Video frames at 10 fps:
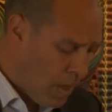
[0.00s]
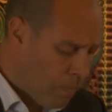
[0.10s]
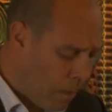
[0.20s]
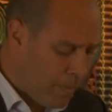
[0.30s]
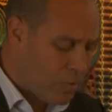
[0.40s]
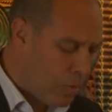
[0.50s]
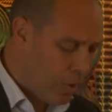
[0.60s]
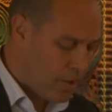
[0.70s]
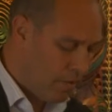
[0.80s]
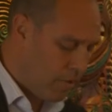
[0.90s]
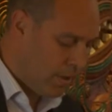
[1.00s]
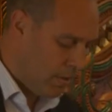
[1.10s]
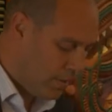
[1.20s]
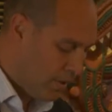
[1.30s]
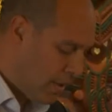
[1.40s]
But a much more positive one,
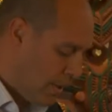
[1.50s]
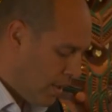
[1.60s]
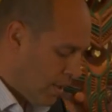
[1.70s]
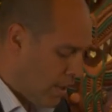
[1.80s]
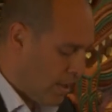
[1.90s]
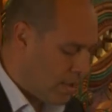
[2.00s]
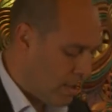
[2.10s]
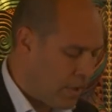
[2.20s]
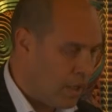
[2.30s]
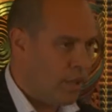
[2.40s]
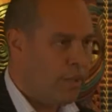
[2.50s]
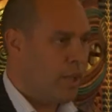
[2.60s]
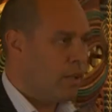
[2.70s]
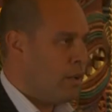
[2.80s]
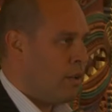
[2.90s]
and something I
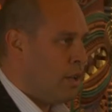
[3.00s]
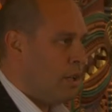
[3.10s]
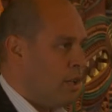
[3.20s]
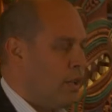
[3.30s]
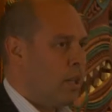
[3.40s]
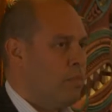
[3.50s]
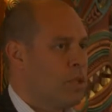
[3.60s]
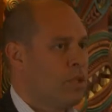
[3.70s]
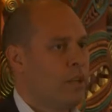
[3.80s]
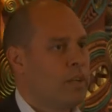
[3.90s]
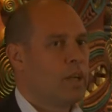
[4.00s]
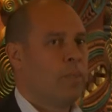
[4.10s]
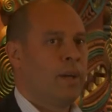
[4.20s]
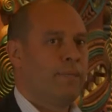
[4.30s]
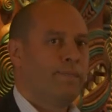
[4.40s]
think I'd like the Commission to think
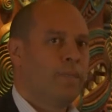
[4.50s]
about.